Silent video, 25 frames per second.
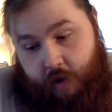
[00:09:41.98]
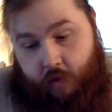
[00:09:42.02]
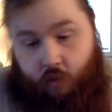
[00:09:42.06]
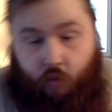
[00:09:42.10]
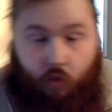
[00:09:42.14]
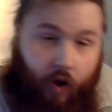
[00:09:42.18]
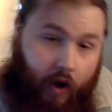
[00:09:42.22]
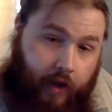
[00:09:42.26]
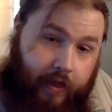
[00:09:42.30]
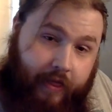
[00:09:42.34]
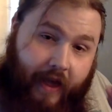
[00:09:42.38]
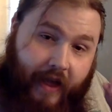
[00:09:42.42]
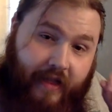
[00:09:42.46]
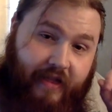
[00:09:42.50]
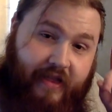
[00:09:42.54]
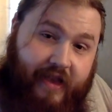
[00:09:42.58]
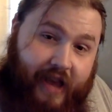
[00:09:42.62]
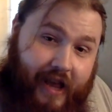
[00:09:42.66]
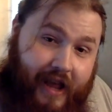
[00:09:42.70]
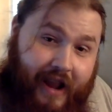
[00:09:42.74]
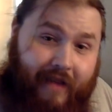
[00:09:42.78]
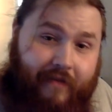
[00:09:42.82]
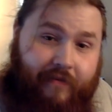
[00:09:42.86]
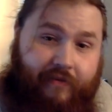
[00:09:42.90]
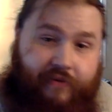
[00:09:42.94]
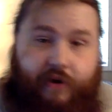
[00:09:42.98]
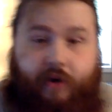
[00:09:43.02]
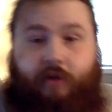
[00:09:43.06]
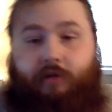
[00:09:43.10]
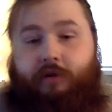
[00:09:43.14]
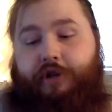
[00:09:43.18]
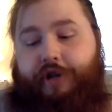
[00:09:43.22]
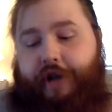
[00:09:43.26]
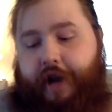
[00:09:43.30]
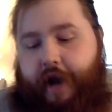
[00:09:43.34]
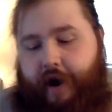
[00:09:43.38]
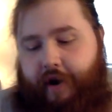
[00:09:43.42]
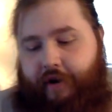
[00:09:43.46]
one that didn't feel
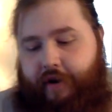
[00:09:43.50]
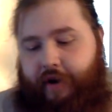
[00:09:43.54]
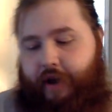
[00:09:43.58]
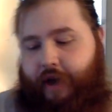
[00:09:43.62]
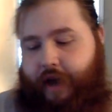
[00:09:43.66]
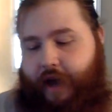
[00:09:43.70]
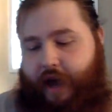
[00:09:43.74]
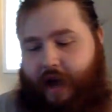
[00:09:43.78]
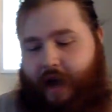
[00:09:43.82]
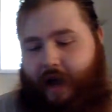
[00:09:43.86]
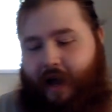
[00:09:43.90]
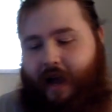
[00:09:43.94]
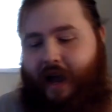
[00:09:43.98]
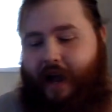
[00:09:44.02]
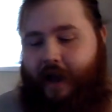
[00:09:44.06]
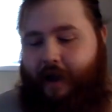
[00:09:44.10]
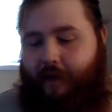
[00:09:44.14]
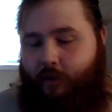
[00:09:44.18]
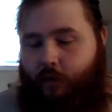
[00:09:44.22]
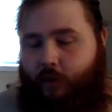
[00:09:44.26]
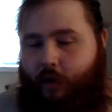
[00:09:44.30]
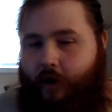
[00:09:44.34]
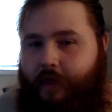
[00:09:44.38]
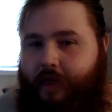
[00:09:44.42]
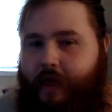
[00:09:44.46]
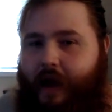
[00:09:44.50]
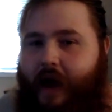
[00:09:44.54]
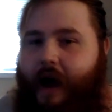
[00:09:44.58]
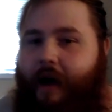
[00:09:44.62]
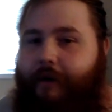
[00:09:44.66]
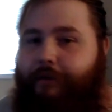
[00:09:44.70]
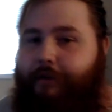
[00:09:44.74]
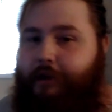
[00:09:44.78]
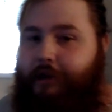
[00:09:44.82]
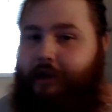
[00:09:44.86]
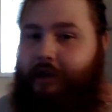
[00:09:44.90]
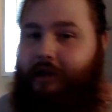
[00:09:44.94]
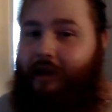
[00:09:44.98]
generic, and one that I
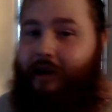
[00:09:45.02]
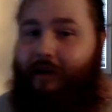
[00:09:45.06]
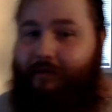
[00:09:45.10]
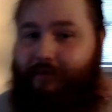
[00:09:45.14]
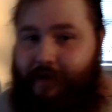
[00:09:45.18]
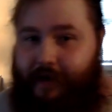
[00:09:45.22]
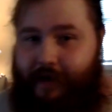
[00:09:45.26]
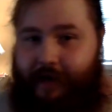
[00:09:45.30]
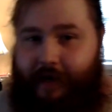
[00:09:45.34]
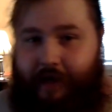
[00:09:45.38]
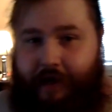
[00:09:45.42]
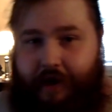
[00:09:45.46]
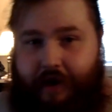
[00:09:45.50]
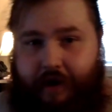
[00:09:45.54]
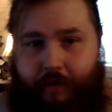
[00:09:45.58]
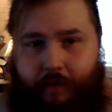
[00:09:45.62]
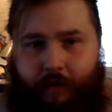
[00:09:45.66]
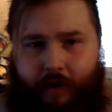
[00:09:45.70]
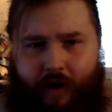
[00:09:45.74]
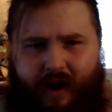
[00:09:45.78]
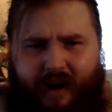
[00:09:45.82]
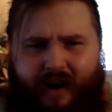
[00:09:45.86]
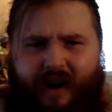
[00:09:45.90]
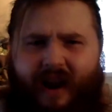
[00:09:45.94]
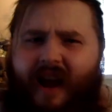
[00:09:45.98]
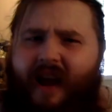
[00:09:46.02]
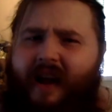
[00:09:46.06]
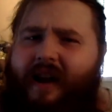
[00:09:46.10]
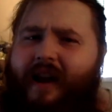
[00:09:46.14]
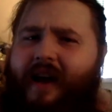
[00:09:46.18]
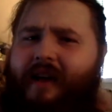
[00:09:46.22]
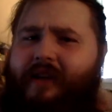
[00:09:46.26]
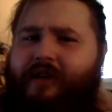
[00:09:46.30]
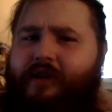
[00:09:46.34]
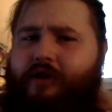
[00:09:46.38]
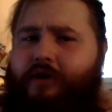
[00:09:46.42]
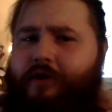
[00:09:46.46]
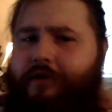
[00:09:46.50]
would love to continue on, and
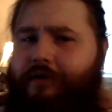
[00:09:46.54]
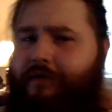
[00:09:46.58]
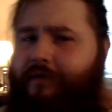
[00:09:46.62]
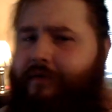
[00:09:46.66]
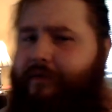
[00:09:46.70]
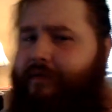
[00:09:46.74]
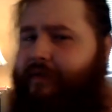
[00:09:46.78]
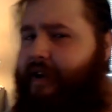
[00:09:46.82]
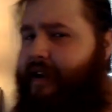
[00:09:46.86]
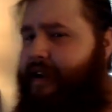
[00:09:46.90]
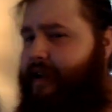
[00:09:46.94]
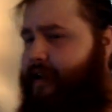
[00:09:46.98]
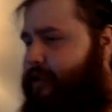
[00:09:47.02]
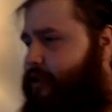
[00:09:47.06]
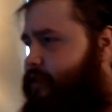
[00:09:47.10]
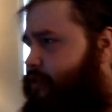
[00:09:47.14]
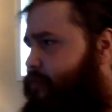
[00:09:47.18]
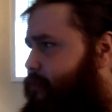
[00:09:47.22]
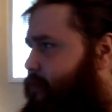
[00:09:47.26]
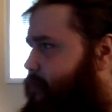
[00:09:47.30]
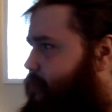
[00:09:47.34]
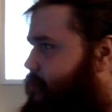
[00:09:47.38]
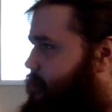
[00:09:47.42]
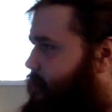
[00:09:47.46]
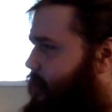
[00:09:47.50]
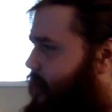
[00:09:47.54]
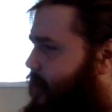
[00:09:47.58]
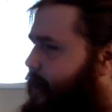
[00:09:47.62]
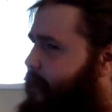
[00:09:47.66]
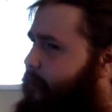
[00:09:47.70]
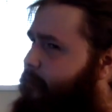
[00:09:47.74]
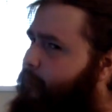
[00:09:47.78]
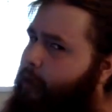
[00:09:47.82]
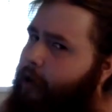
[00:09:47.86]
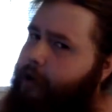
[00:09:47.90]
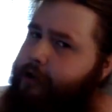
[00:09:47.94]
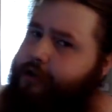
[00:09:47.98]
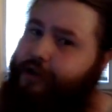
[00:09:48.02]
I should finish
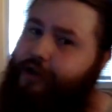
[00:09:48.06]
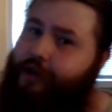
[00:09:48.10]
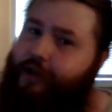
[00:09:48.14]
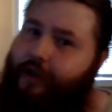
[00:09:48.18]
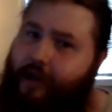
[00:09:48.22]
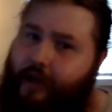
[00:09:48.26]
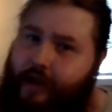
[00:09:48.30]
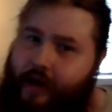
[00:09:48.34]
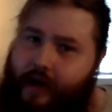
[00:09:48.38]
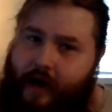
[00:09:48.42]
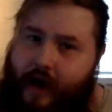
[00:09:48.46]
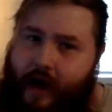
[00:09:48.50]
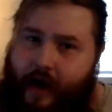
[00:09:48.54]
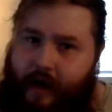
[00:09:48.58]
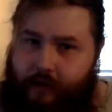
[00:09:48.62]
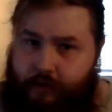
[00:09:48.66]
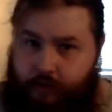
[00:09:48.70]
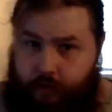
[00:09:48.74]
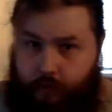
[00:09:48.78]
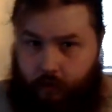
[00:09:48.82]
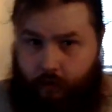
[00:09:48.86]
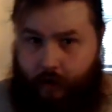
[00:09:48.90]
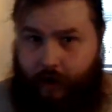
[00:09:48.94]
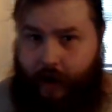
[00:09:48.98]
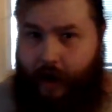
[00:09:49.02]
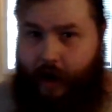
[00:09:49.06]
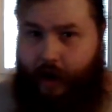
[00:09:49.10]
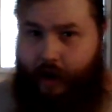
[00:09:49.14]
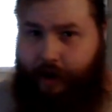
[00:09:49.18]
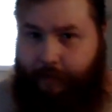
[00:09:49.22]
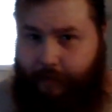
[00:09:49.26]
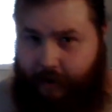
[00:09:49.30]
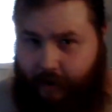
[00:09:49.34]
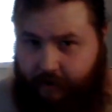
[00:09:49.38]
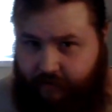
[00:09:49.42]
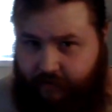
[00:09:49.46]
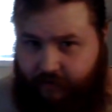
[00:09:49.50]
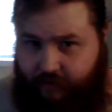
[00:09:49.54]
like watching the actual
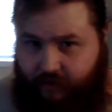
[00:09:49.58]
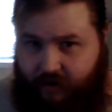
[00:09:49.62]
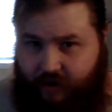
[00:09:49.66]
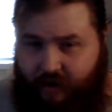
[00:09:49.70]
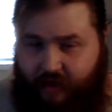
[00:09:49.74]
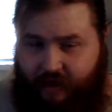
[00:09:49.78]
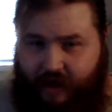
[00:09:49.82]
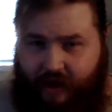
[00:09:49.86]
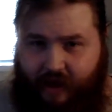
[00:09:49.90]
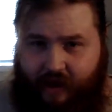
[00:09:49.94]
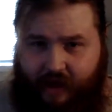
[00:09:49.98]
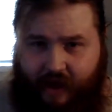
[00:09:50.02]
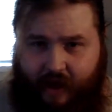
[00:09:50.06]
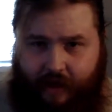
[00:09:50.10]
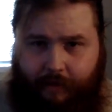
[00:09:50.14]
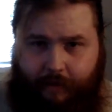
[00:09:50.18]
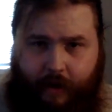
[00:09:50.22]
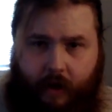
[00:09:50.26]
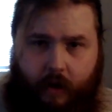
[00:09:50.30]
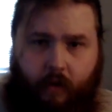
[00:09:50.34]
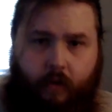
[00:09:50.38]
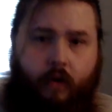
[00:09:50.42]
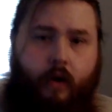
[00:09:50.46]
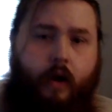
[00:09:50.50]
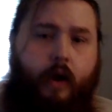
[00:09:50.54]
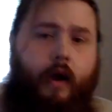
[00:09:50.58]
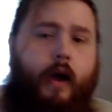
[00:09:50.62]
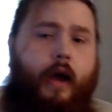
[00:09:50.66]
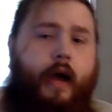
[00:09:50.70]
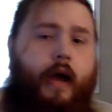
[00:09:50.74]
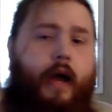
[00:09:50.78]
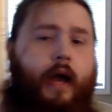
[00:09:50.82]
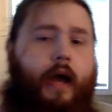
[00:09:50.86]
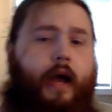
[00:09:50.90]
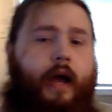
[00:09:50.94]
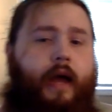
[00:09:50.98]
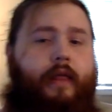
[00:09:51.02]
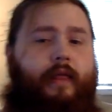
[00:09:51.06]
anime for it that came out,
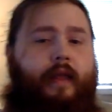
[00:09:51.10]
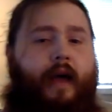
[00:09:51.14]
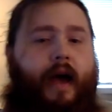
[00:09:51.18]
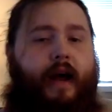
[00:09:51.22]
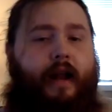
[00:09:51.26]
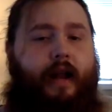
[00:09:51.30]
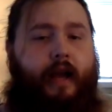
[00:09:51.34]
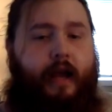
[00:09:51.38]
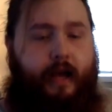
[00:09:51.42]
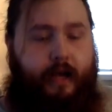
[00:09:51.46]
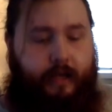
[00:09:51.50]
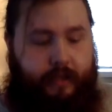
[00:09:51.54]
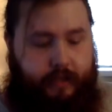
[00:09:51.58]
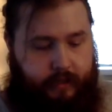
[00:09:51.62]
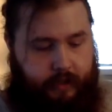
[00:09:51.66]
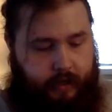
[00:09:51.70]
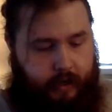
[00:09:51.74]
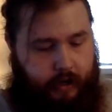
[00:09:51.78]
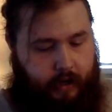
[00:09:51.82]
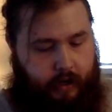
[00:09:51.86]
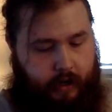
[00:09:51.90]
and that is